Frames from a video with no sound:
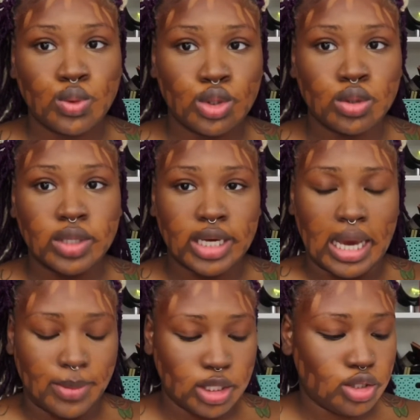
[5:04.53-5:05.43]
Okay,
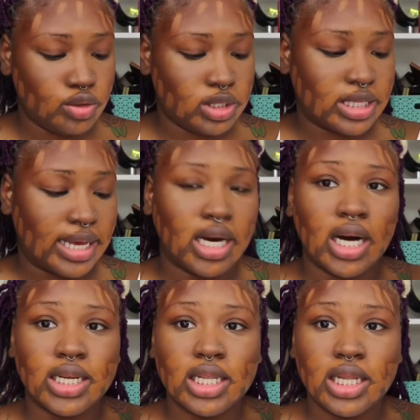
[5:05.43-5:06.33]
I'm going to use this
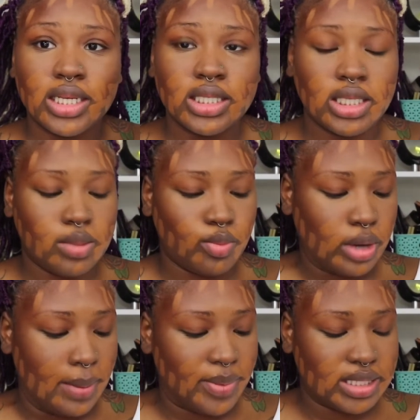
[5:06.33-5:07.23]
iconic London
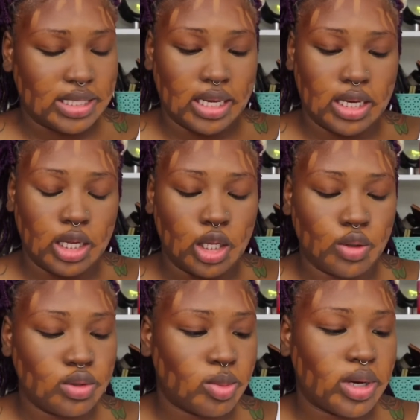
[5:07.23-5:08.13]
Prep Set and Glow
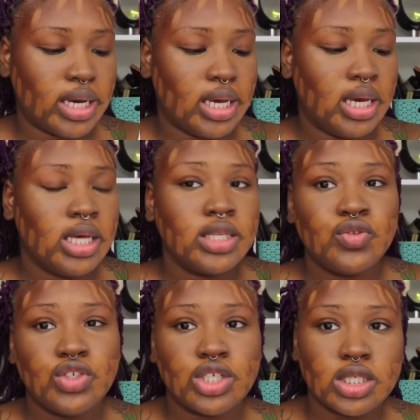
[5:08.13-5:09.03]
Spray
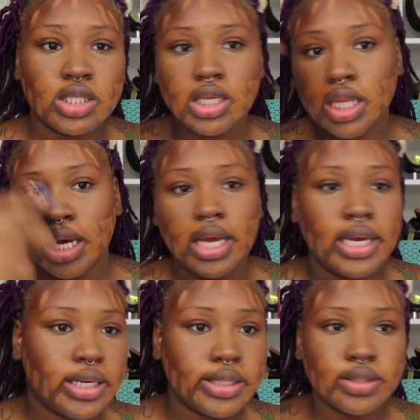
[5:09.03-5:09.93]
just to
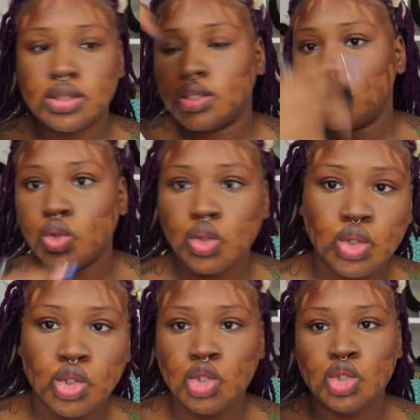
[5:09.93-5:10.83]
like
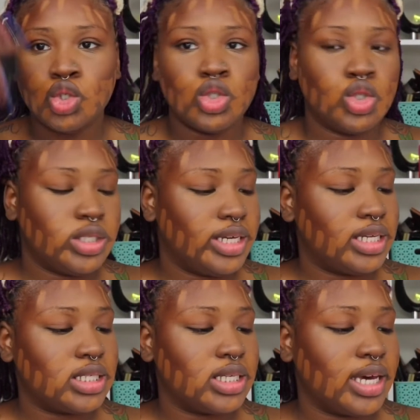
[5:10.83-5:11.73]
get
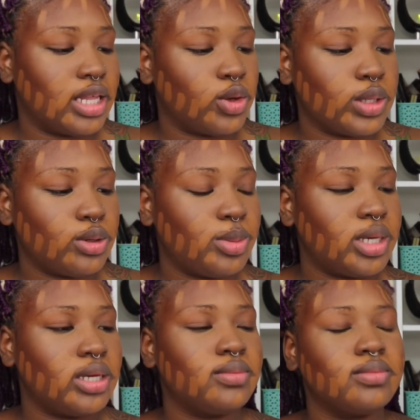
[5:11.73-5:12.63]
this together a little bit.